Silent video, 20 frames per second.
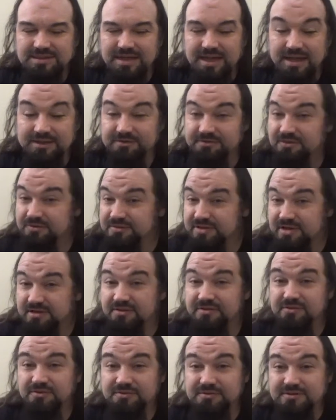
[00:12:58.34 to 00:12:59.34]
And there's no sign of
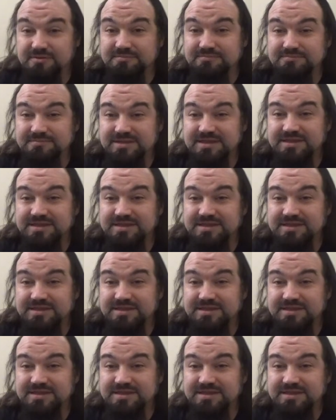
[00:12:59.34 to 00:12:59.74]
Storm.